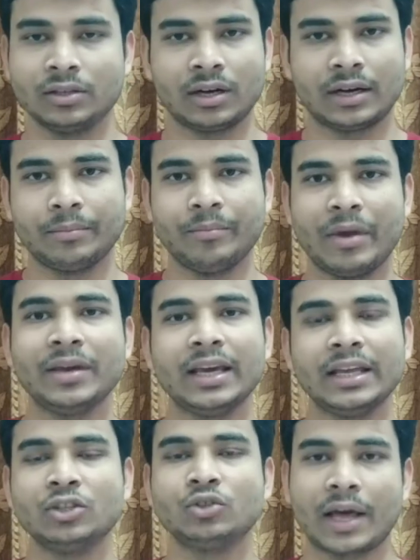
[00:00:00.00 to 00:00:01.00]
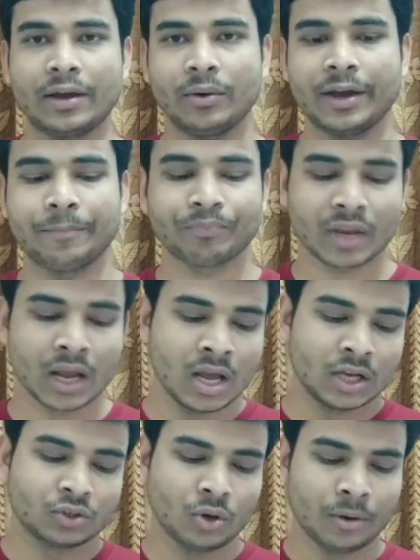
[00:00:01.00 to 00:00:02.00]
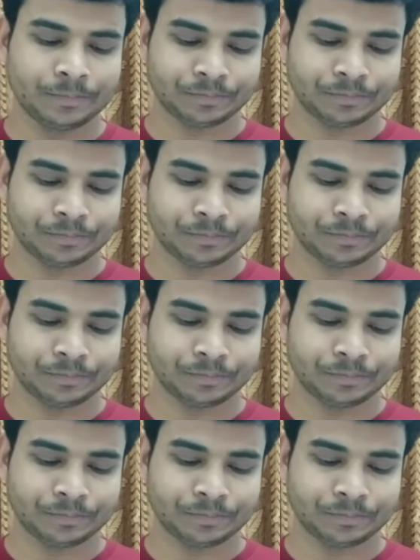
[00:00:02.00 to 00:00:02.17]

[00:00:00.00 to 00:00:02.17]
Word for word: uh, maybe in July. Okay, so